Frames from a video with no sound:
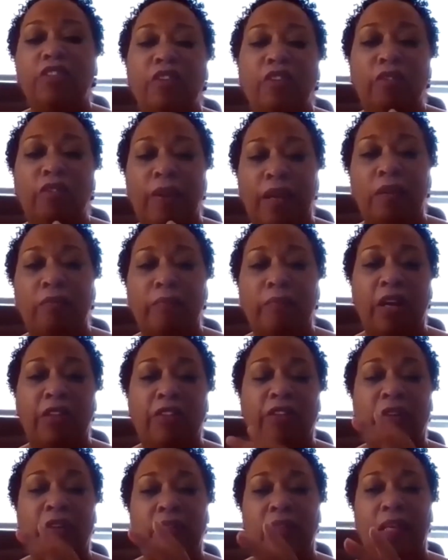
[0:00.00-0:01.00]
her
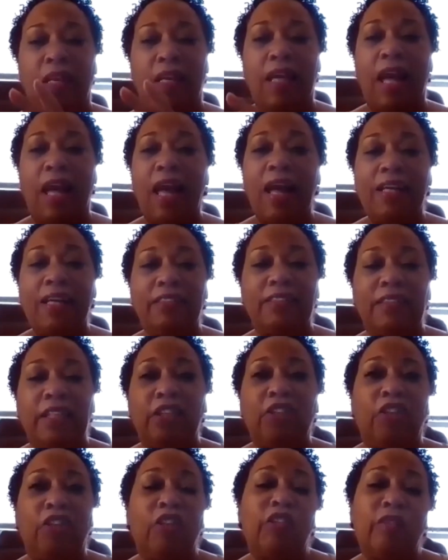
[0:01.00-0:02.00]
grandmother and they asked,
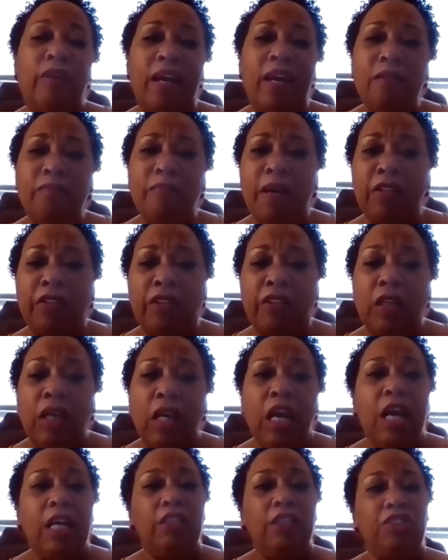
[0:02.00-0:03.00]
and her grandmother,
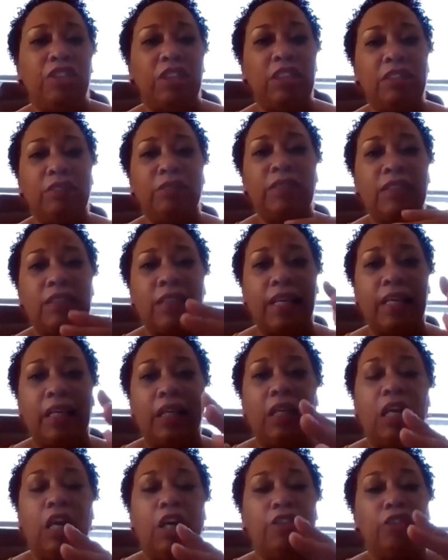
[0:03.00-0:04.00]
she's like,
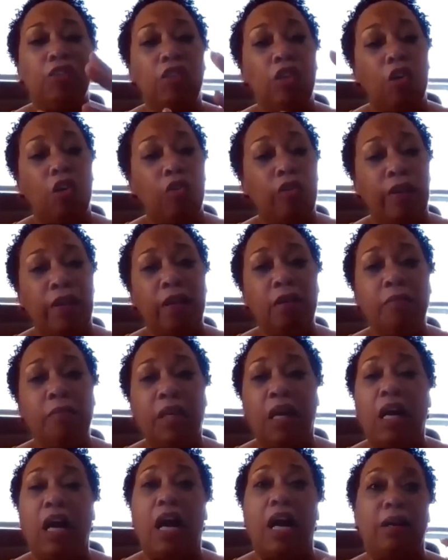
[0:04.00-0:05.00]
you know,
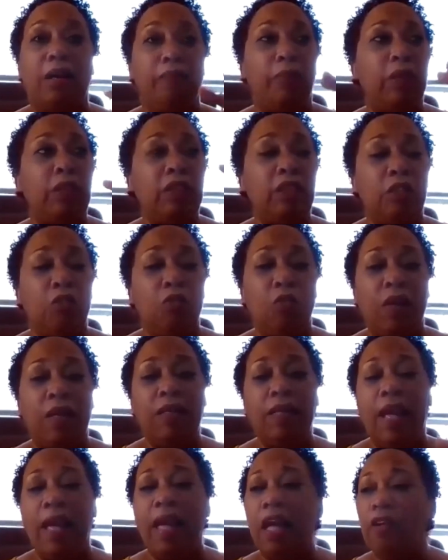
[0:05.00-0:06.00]
grandma, I put the
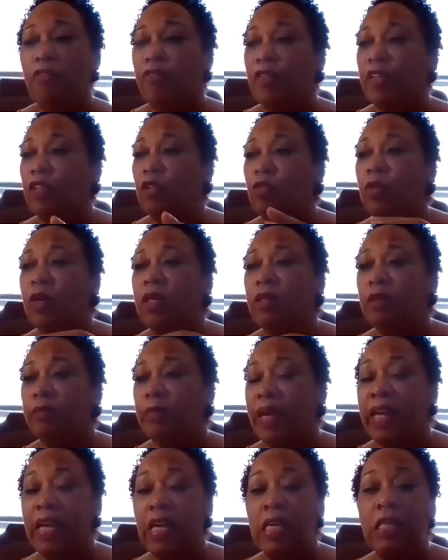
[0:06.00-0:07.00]
one half in the one
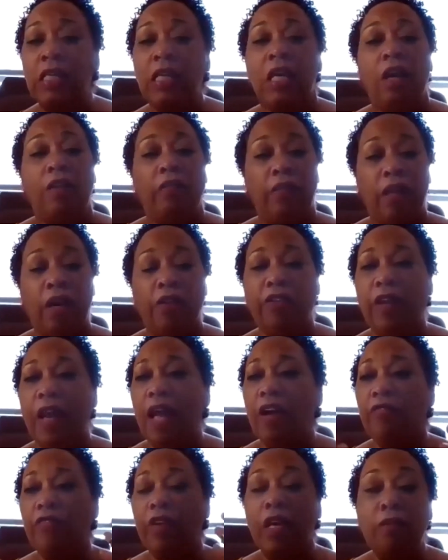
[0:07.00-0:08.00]
pan, the other
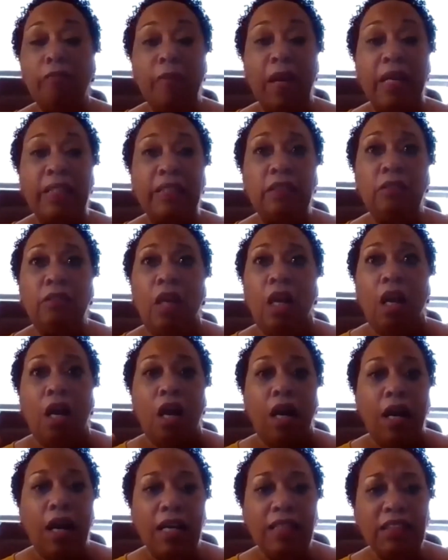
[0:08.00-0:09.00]
half, and my
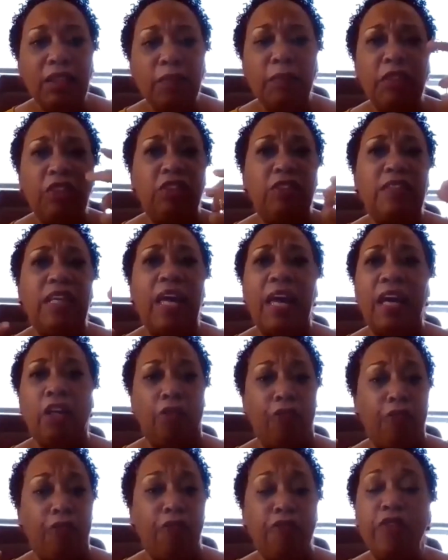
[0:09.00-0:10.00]
husband just had
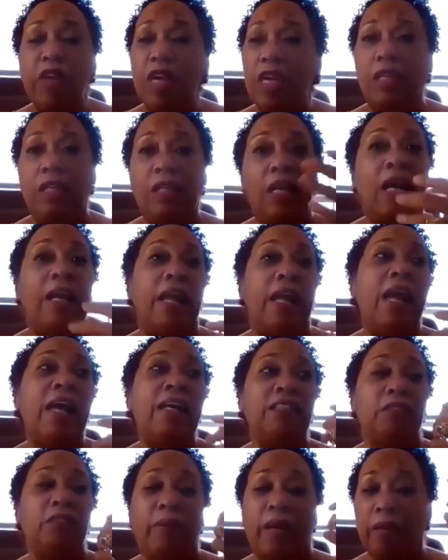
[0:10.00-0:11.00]
a fit. And I
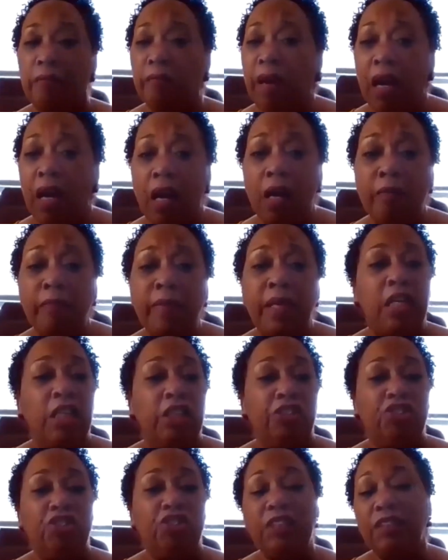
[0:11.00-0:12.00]
asked my mom,
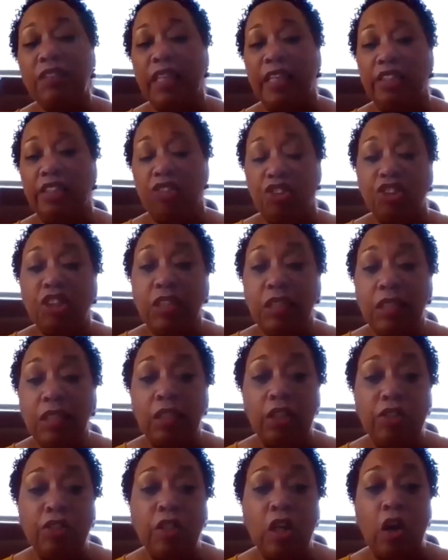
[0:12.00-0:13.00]
she said she
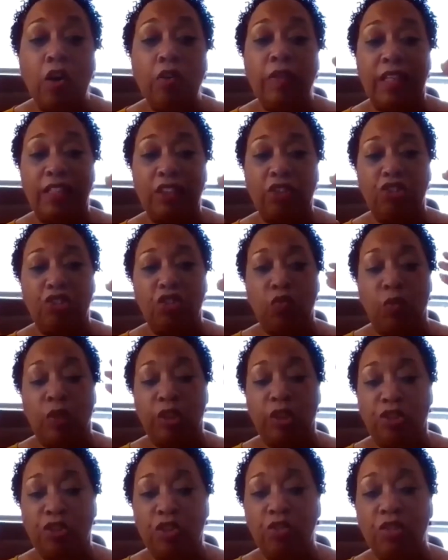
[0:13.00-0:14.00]
didn't know, that's just
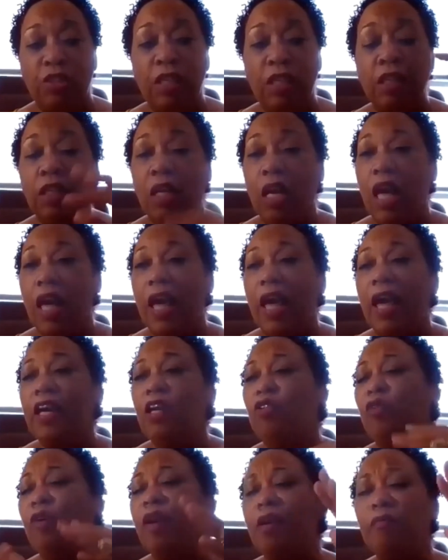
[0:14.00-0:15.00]
what you did.
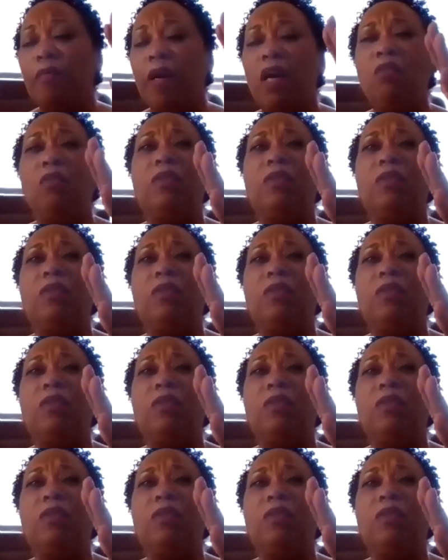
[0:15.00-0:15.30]
And grandma